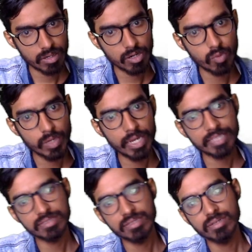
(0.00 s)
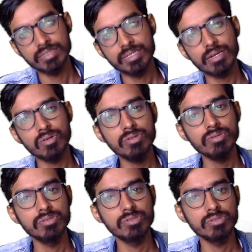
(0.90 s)
12x. So no,
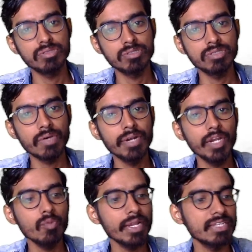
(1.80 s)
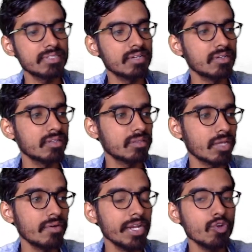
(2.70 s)
72 minus
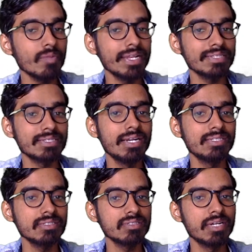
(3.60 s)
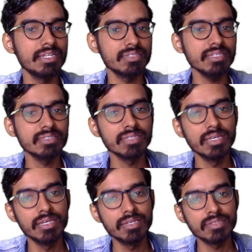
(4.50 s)
72 minus 36 is 36.
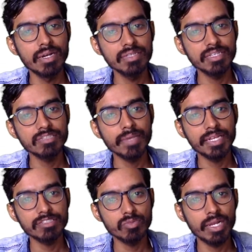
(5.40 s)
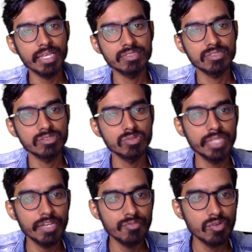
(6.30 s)
36 minus 12x. So
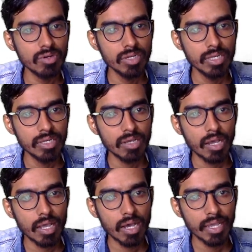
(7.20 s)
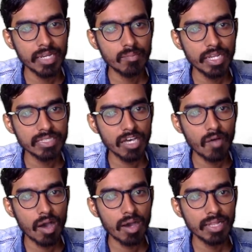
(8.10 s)
therefore, in place of
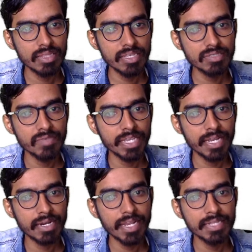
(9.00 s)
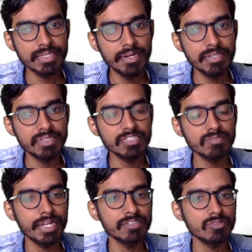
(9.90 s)
all these, we can write 36
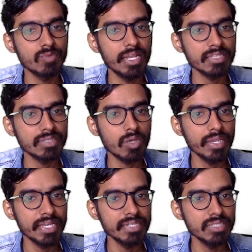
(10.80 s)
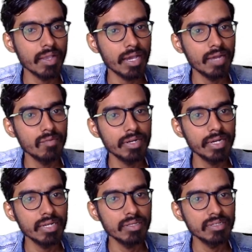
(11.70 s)
minus 12x. Now we can see we have
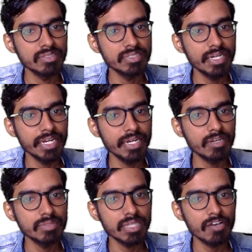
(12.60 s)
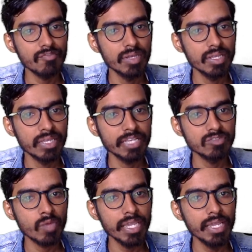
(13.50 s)
converted z in terms of
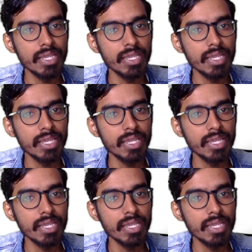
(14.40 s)
xy,